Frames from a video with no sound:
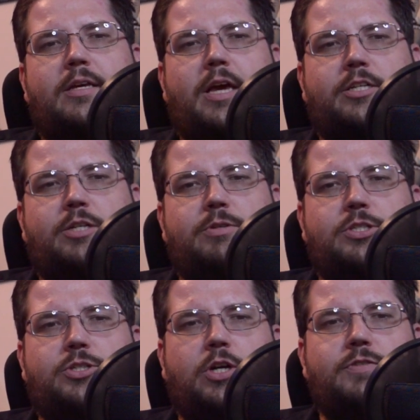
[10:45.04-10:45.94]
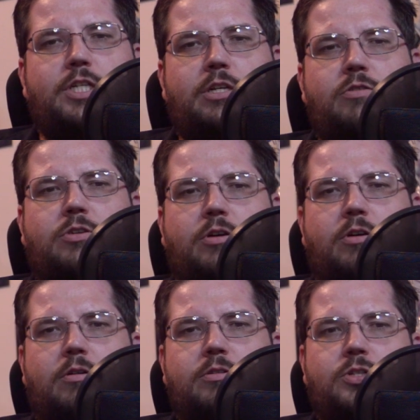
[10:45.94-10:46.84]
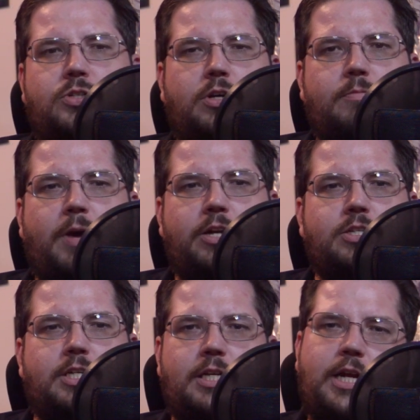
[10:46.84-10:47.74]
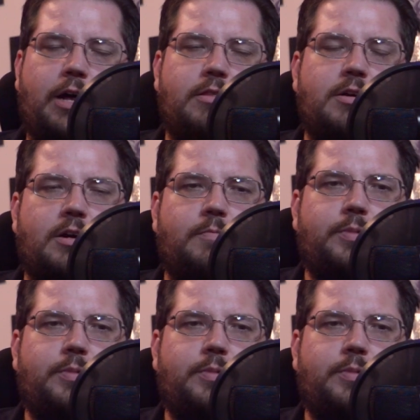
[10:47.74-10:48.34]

yeah, she wasn't sure if she could use her soot magic to get out of there,